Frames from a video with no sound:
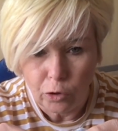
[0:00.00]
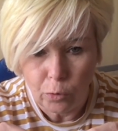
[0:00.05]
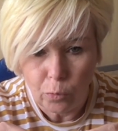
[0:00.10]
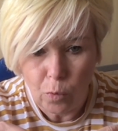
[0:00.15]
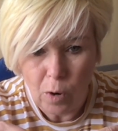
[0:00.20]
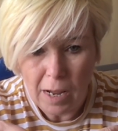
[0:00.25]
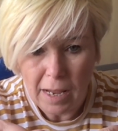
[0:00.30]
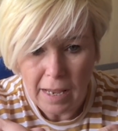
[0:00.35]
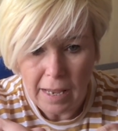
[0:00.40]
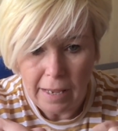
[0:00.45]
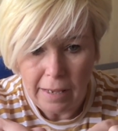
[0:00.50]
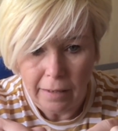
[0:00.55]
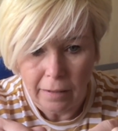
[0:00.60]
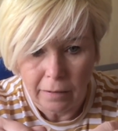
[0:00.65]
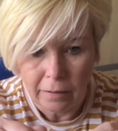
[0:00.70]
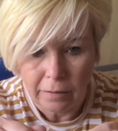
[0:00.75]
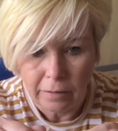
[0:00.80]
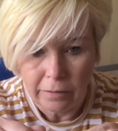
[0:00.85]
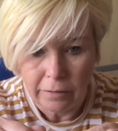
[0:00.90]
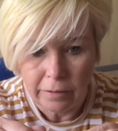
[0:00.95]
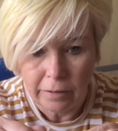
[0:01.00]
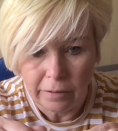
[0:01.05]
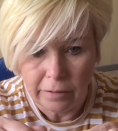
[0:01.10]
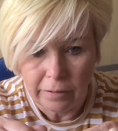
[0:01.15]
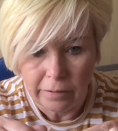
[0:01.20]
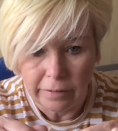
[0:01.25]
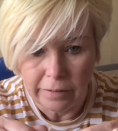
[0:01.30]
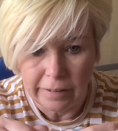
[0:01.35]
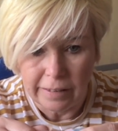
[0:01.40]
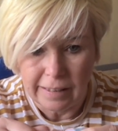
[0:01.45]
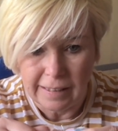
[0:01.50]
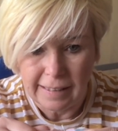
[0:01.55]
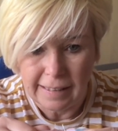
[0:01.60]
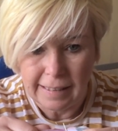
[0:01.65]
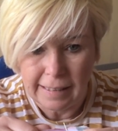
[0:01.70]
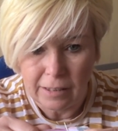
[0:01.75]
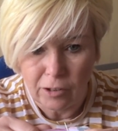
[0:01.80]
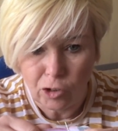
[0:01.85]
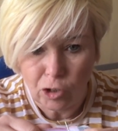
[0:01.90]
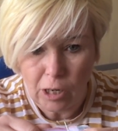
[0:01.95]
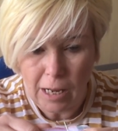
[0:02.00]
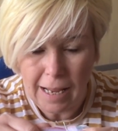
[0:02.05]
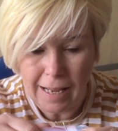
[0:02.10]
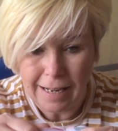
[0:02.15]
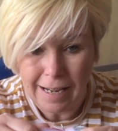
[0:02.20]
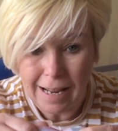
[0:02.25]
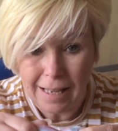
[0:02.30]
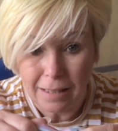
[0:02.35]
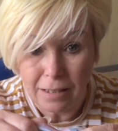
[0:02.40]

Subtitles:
to where the stitch line